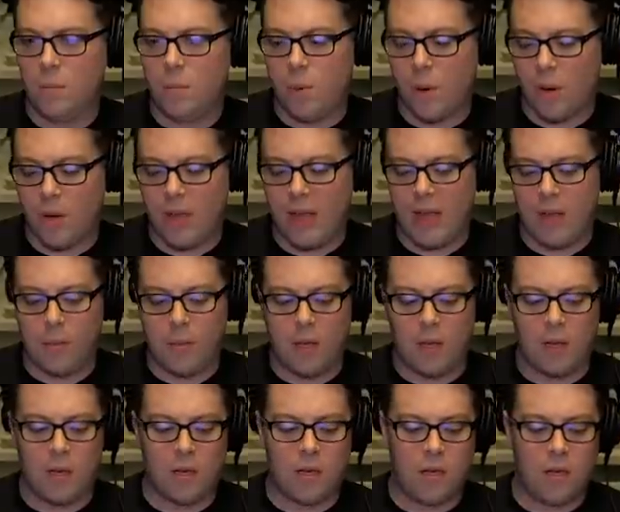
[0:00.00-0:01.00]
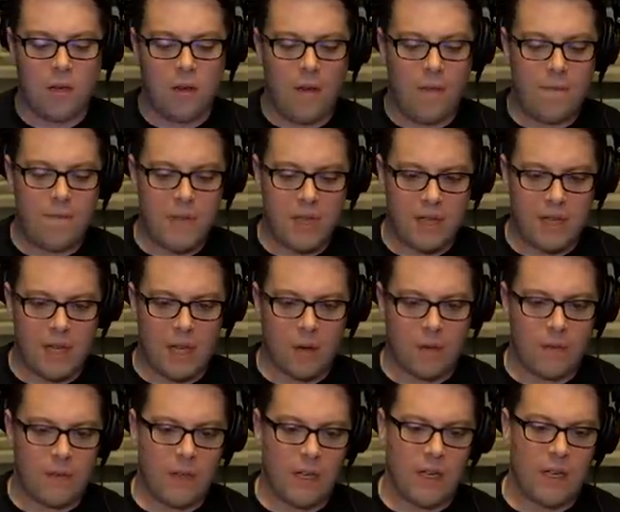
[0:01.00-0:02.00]
Paul Heyman,
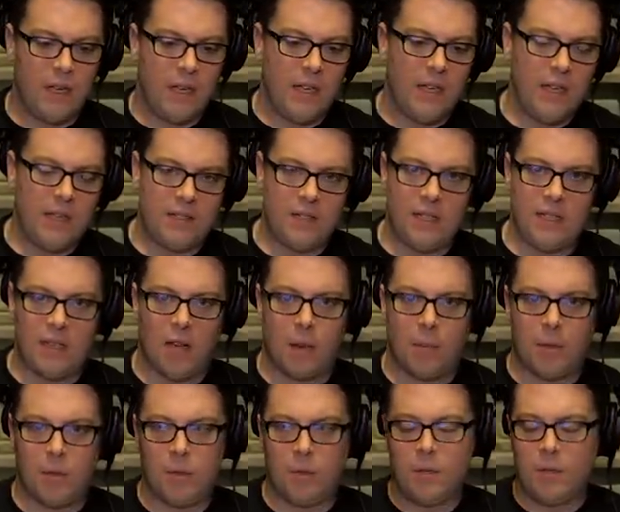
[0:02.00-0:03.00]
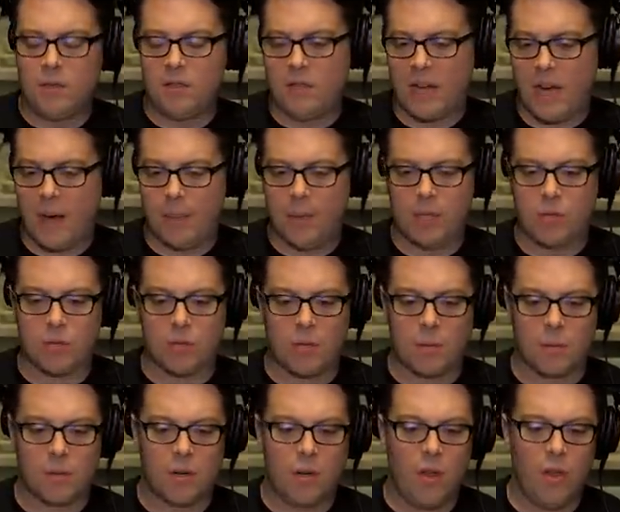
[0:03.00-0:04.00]
Philadelphia, ECW, Tommy
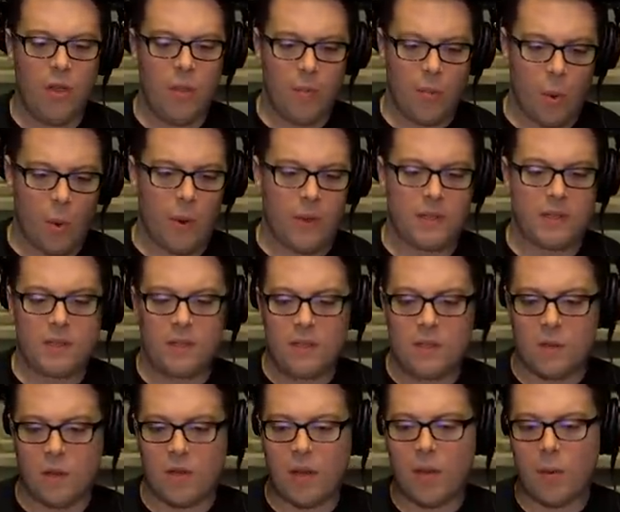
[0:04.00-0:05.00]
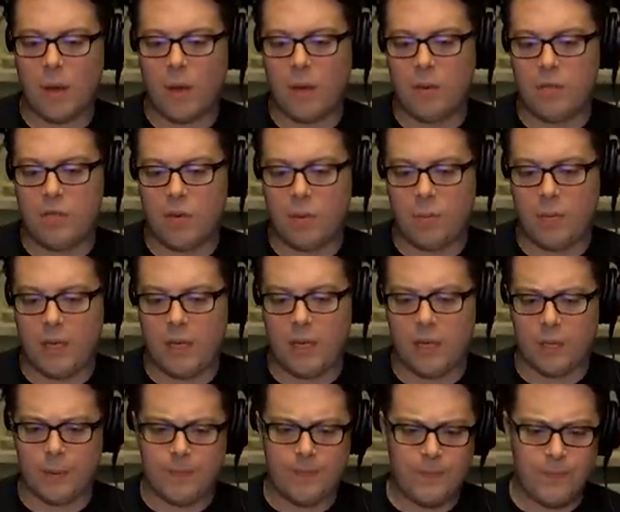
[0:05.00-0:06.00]
Dreamer, the boys. So I thought what I would jump in
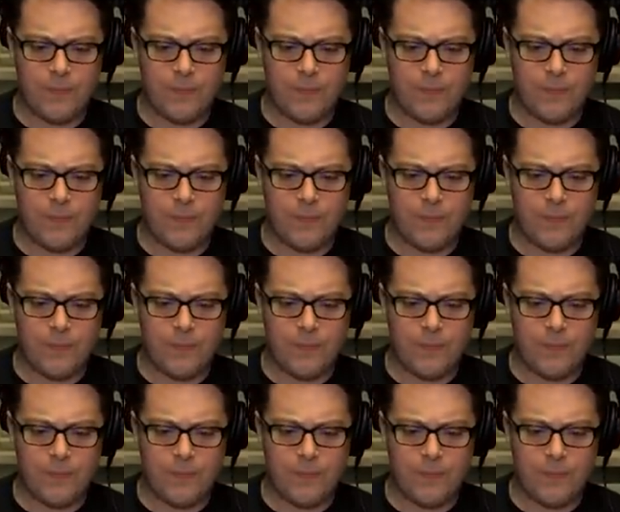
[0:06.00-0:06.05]
here